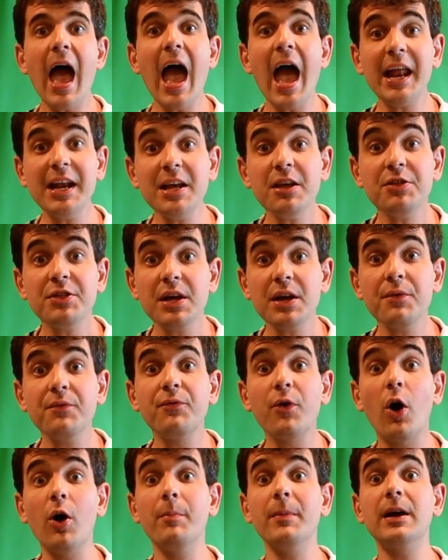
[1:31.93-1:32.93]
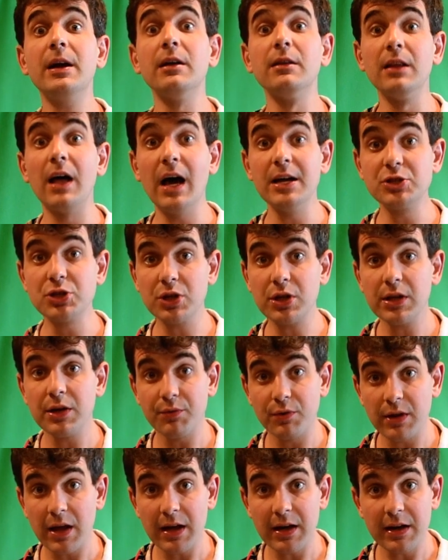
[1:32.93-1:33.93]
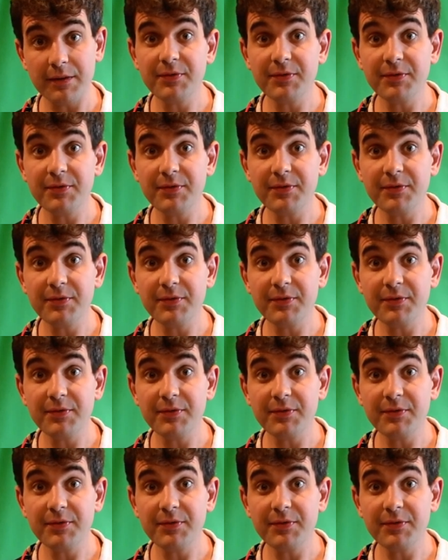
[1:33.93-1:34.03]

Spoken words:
anything pharmacologically related,